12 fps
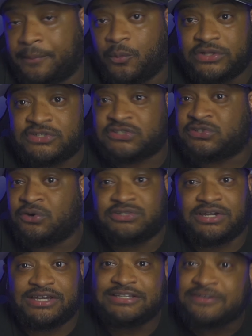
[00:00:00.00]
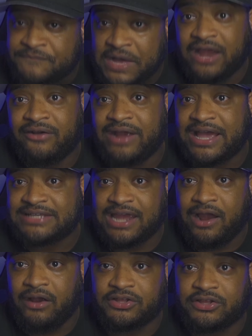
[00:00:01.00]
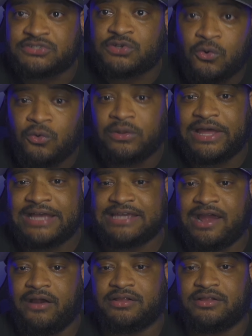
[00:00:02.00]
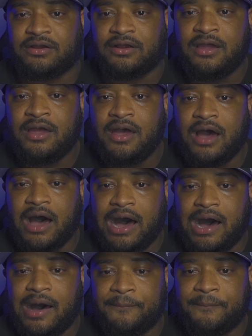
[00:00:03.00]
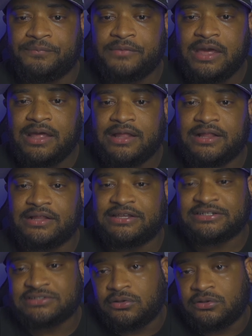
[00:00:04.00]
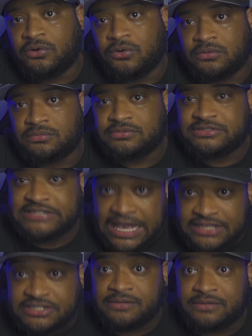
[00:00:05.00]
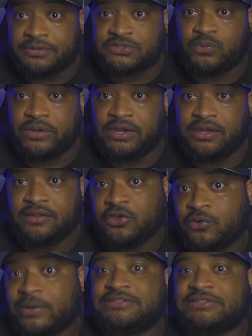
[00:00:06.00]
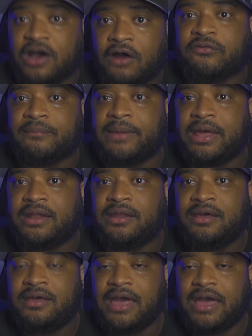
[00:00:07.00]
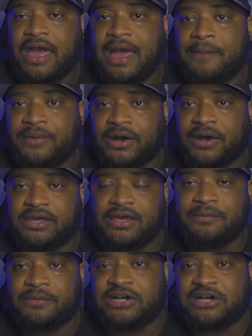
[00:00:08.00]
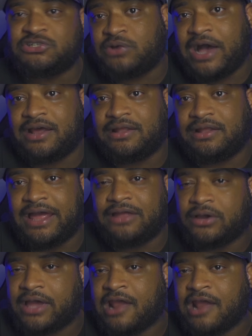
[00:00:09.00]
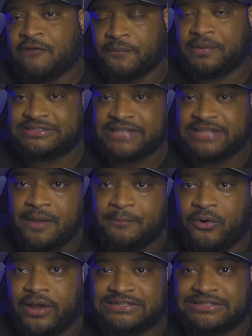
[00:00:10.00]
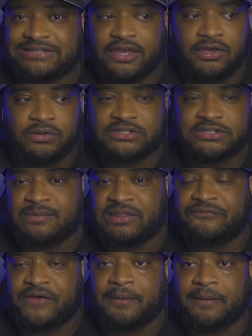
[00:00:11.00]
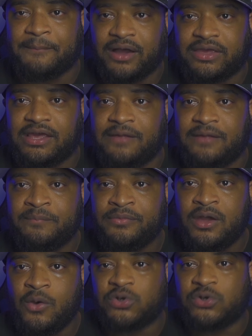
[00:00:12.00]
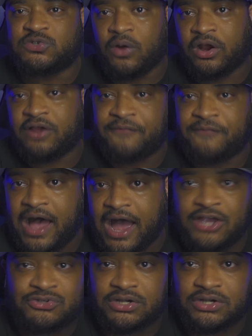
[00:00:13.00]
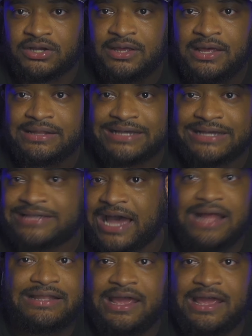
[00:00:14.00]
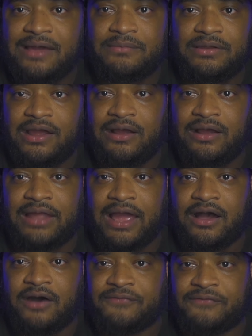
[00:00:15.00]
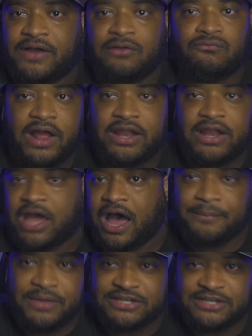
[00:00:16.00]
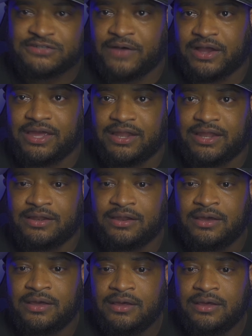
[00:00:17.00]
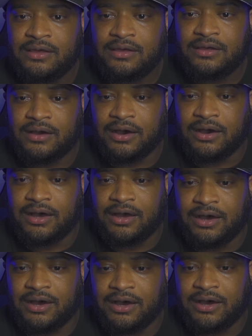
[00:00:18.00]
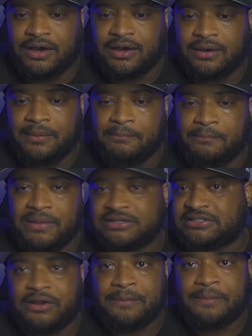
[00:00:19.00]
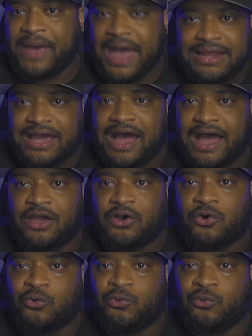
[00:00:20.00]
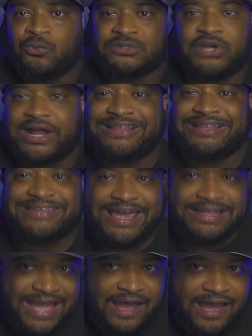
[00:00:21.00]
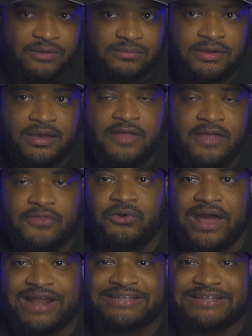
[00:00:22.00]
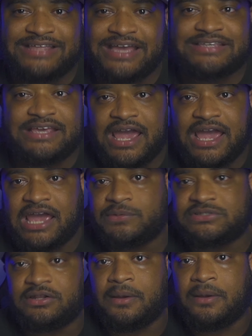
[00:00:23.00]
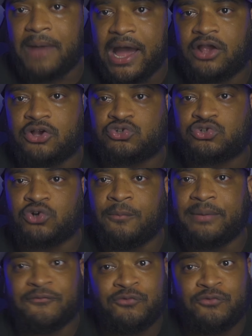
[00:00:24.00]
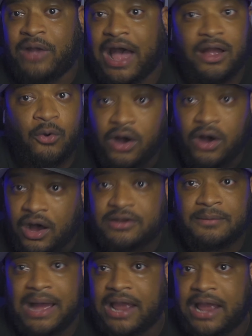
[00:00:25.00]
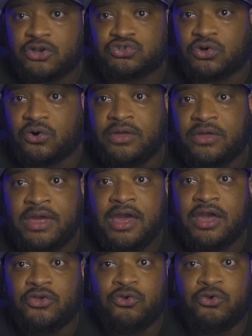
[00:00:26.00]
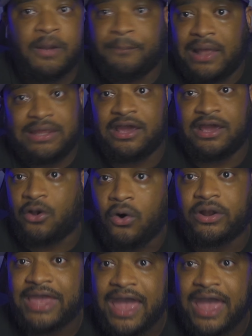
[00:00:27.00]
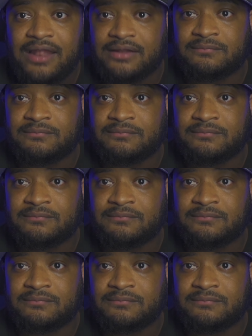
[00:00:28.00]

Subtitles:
Winter Soldier. He's a fire ass character. He's a cool ass character. There's a little tension between the U.S. government and Bucky, because you gotta like look at it from the standpoint. It's like, yo, this motherfucker Bucky was working for Hydra. That's goddamn near like a fucking red communist fucking military bad guy who was trying to take down the United States. And yeah, he was under mind control. But if you got caught under mind control, you could probably get caught again.